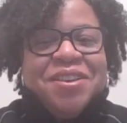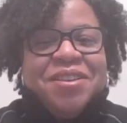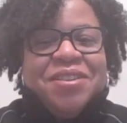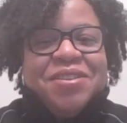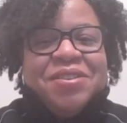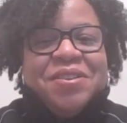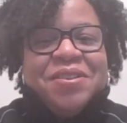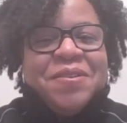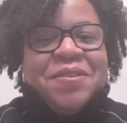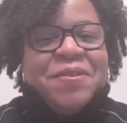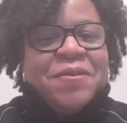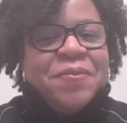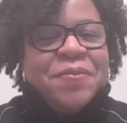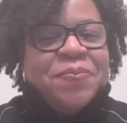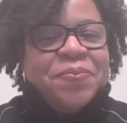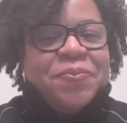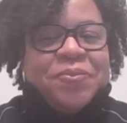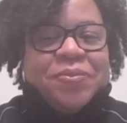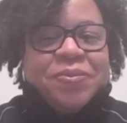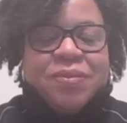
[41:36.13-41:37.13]

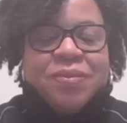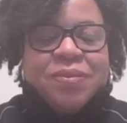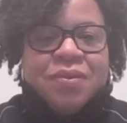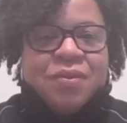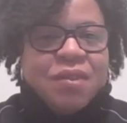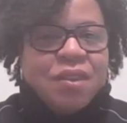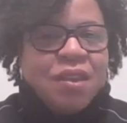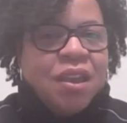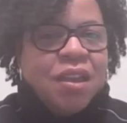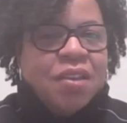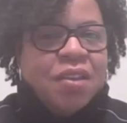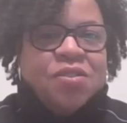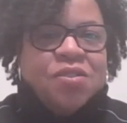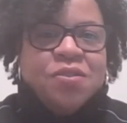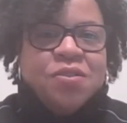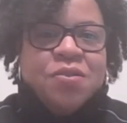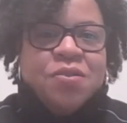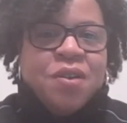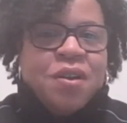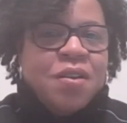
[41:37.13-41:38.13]
So as
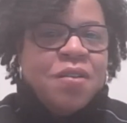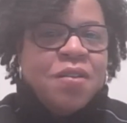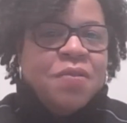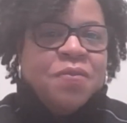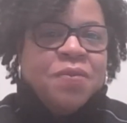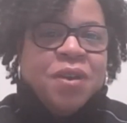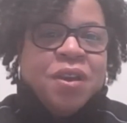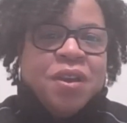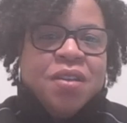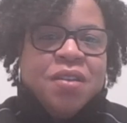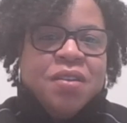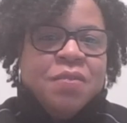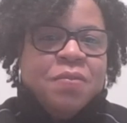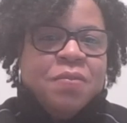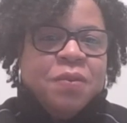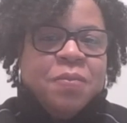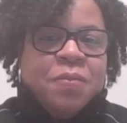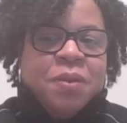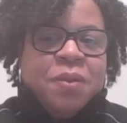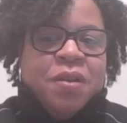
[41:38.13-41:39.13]
you are ready and
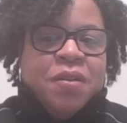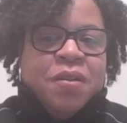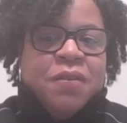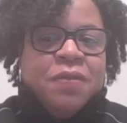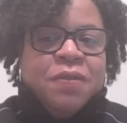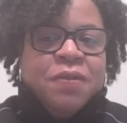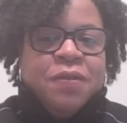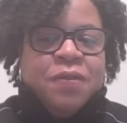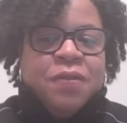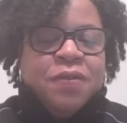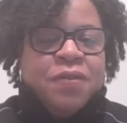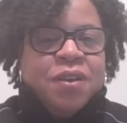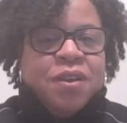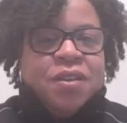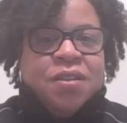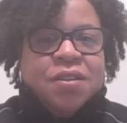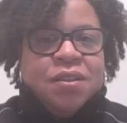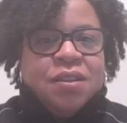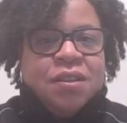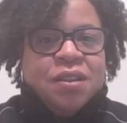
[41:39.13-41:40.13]
prepared, feel
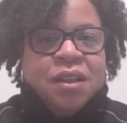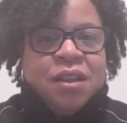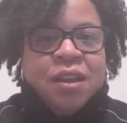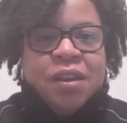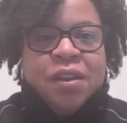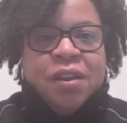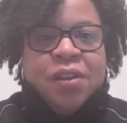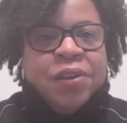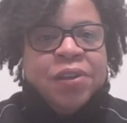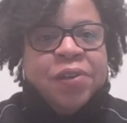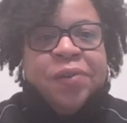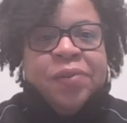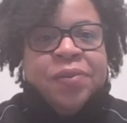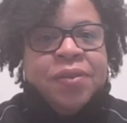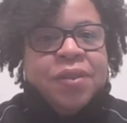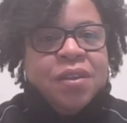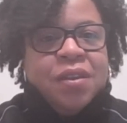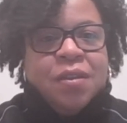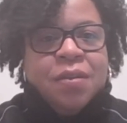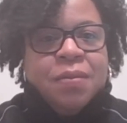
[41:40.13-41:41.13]
free to let it go
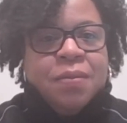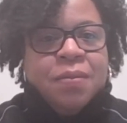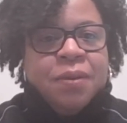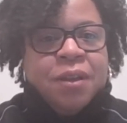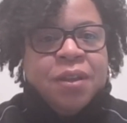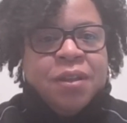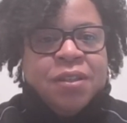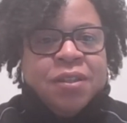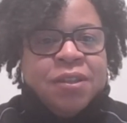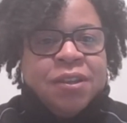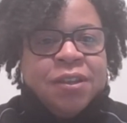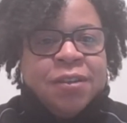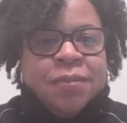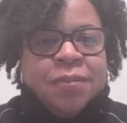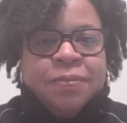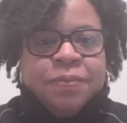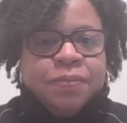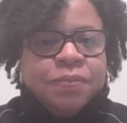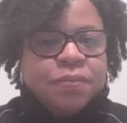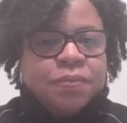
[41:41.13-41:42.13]
then, but
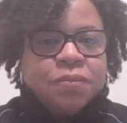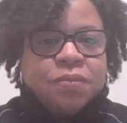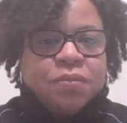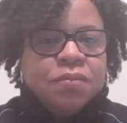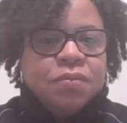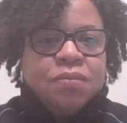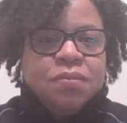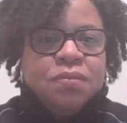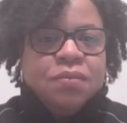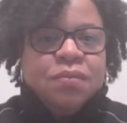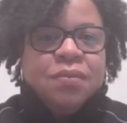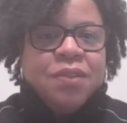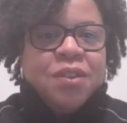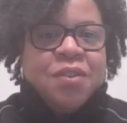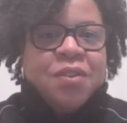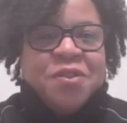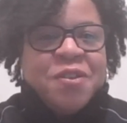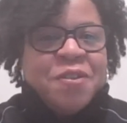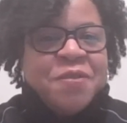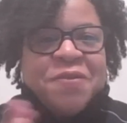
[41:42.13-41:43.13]
um,
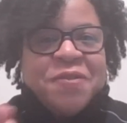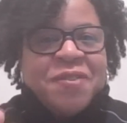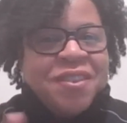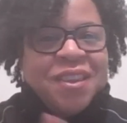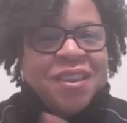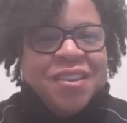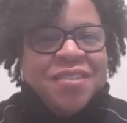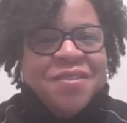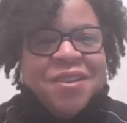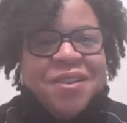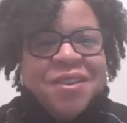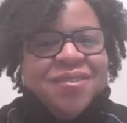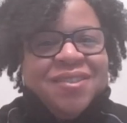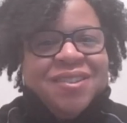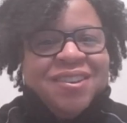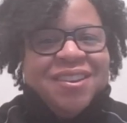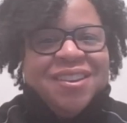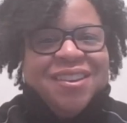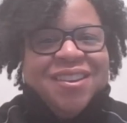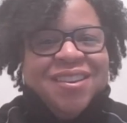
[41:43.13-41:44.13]
don't feel like you have
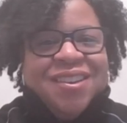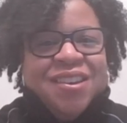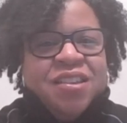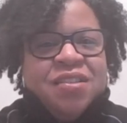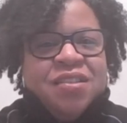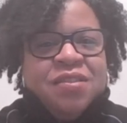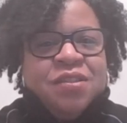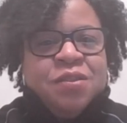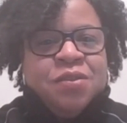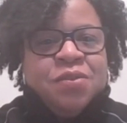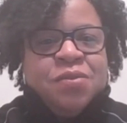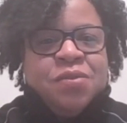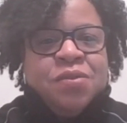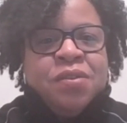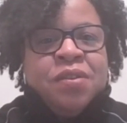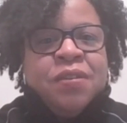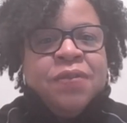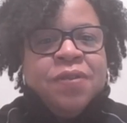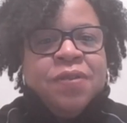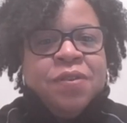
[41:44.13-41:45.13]
to get it in sooner
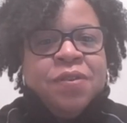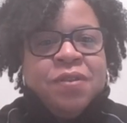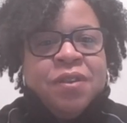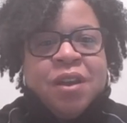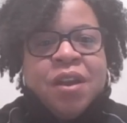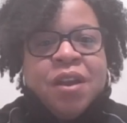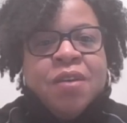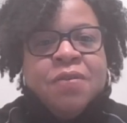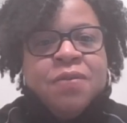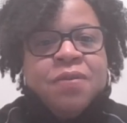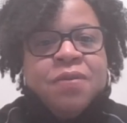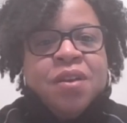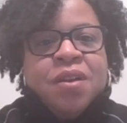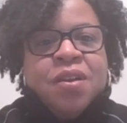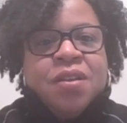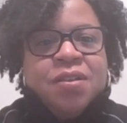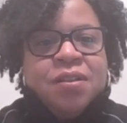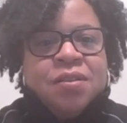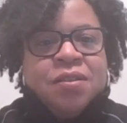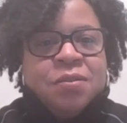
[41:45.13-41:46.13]
if you're not
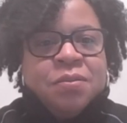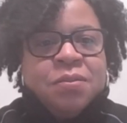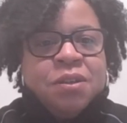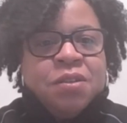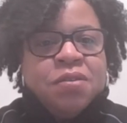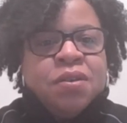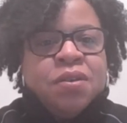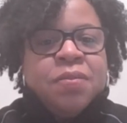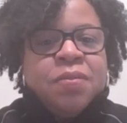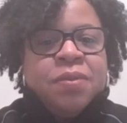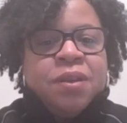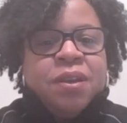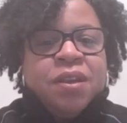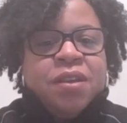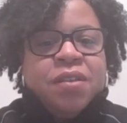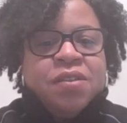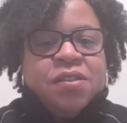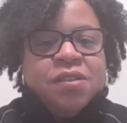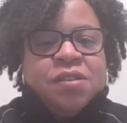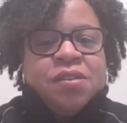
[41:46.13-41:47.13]
ready to submit your
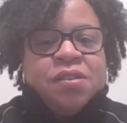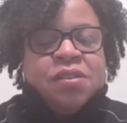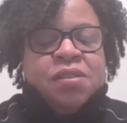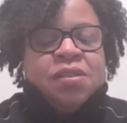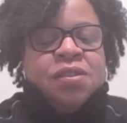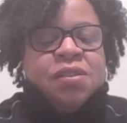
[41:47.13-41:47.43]
application,